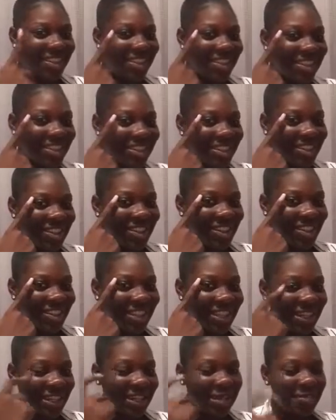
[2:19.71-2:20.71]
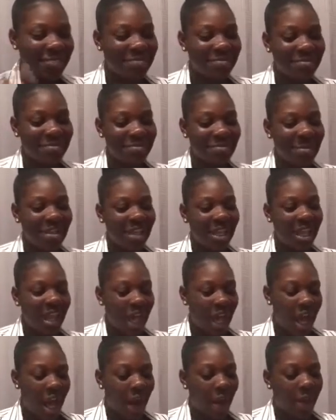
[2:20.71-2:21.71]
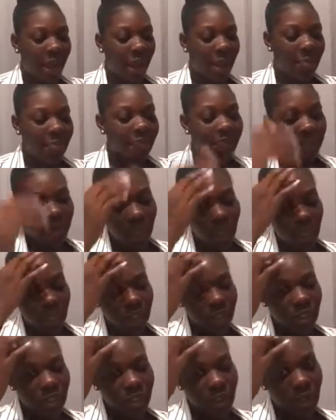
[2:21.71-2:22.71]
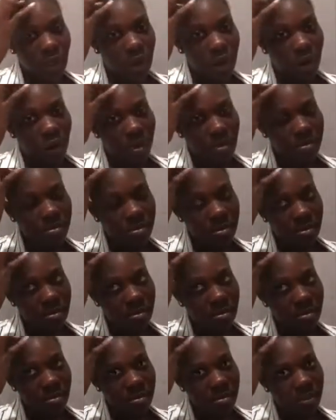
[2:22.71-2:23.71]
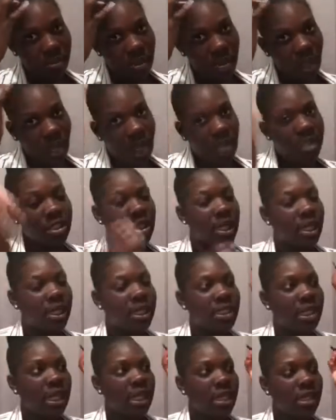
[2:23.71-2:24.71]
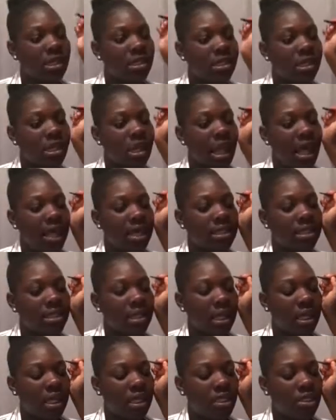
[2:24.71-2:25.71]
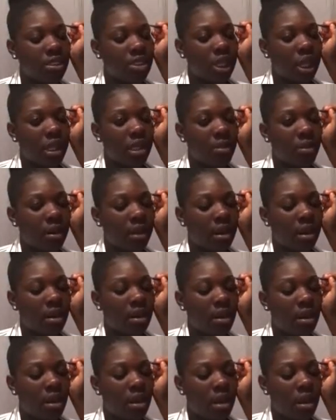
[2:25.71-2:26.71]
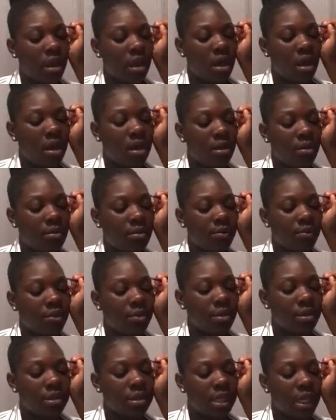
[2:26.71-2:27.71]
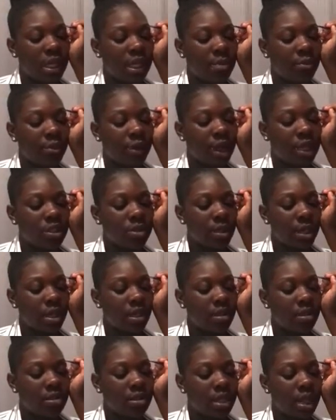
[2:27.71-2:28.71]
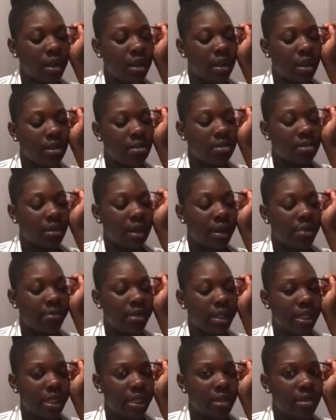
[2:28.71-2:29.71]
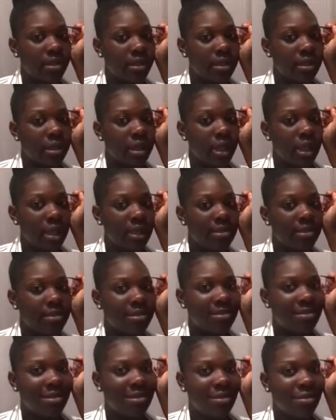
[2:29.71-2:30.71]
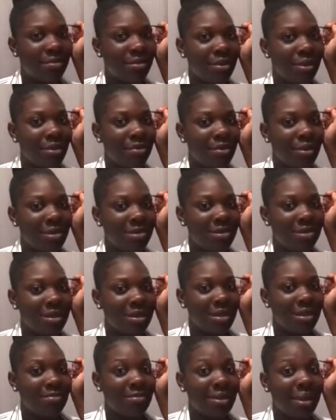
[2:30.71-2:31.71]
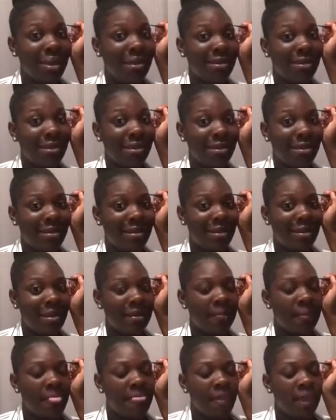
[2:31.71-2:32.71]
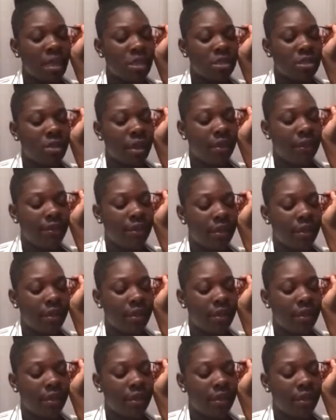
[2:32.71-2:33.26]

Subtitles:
Hooked your girl up. Okay, so I started taking this class in January. Of course, I am graduating on Saturday, so I needed the class. Didn't really want to take it, but I needed it. So I